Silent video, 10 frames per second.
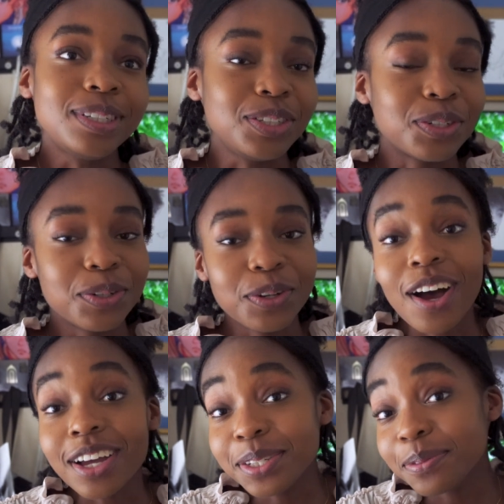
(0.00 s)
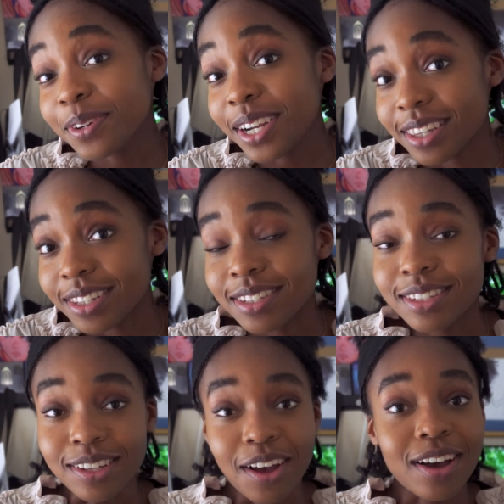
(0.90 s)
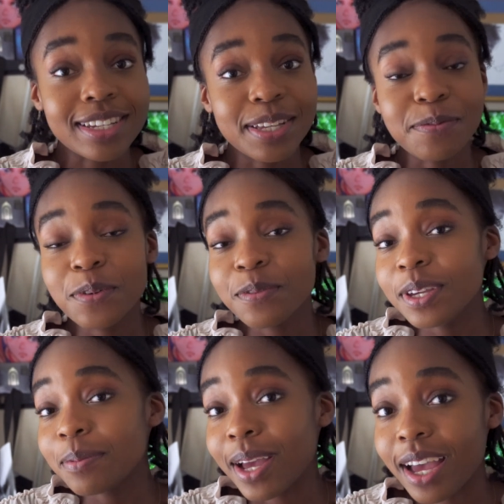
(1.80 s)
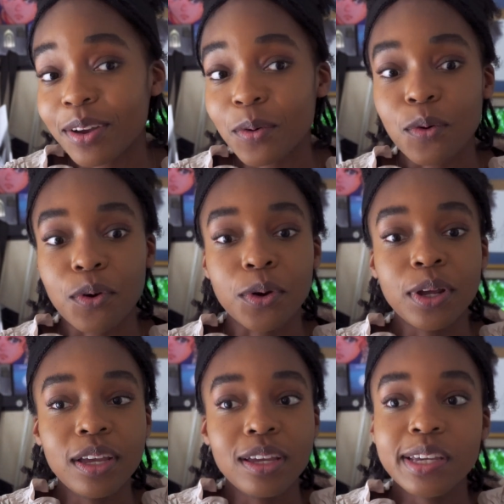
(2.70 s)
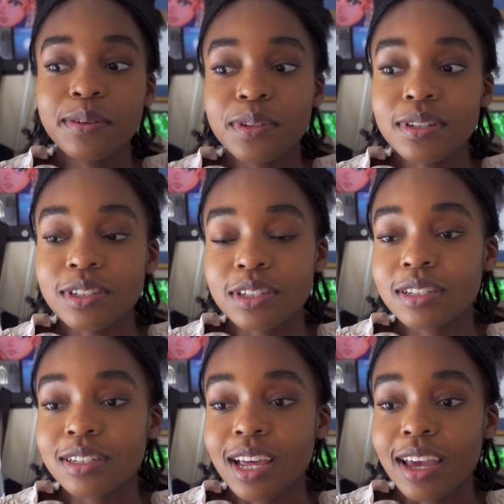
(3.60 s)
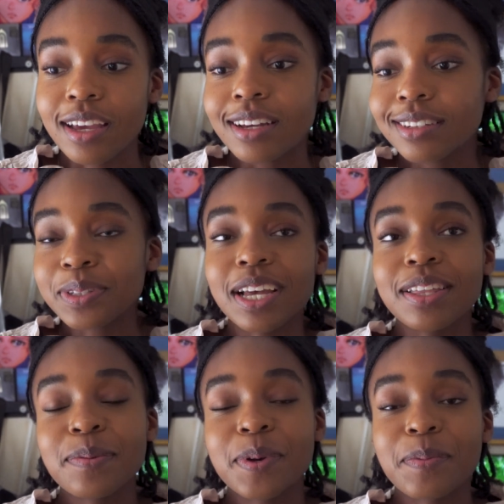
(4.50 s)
show your art to friends. Ask them for feedback, or even just tell them